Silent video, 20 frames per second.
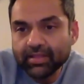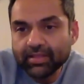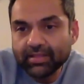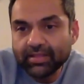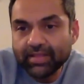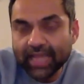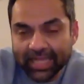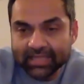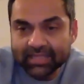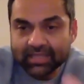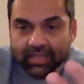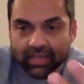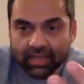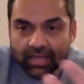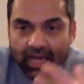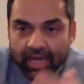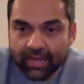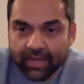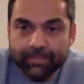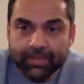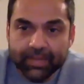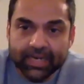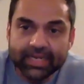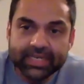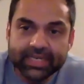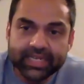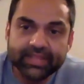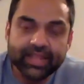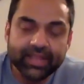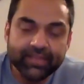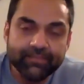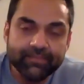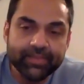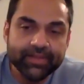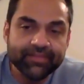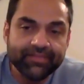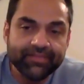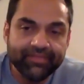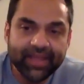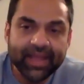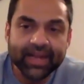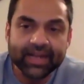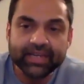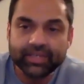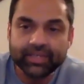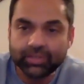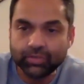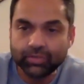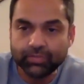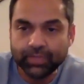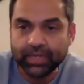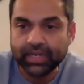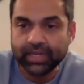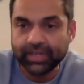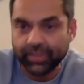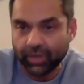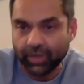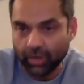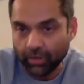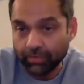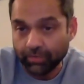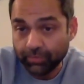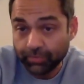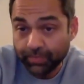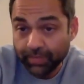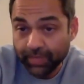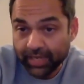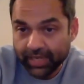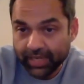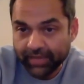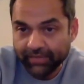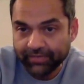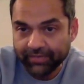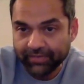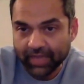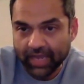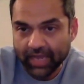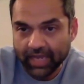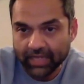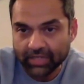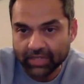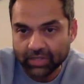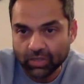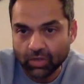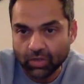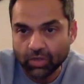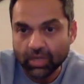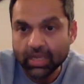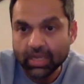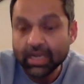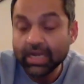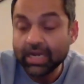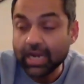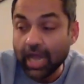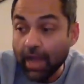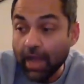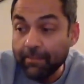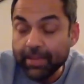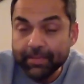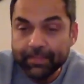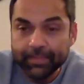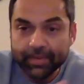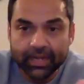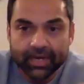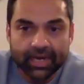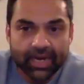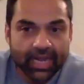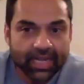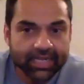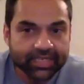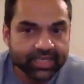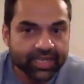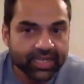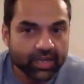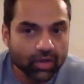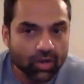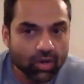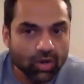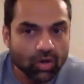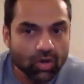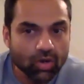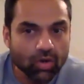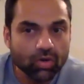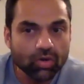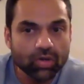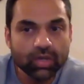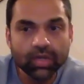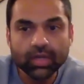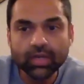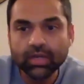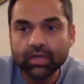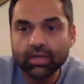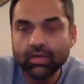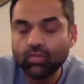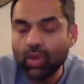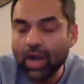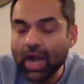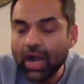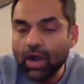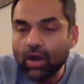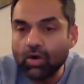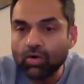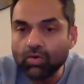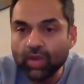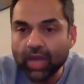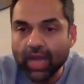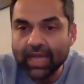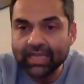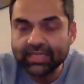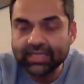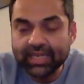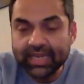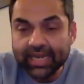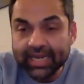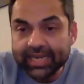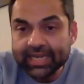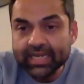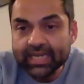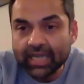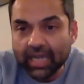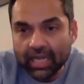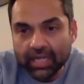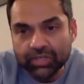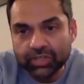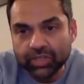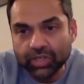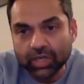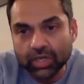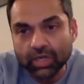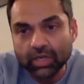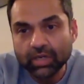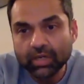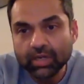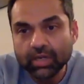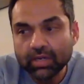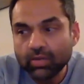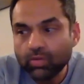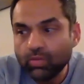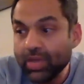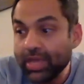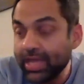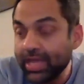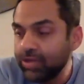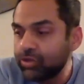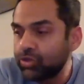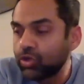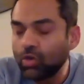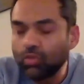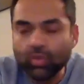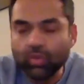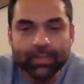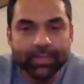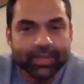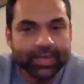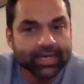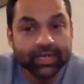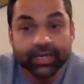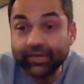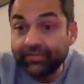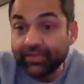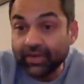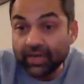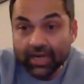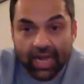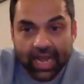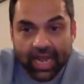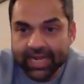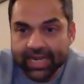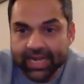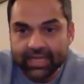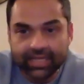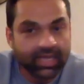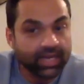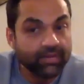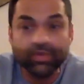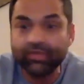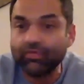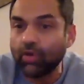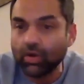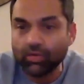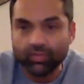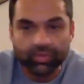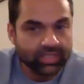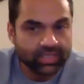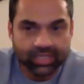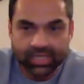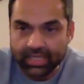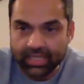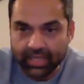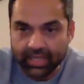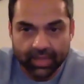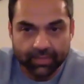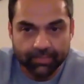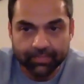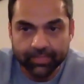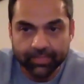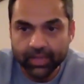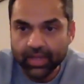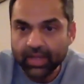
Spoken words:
That's the gullibility they've been fed to believe. And so now people are realizing, oh, wow, as an Indian culture, we can show women in a different light than we've always seen them.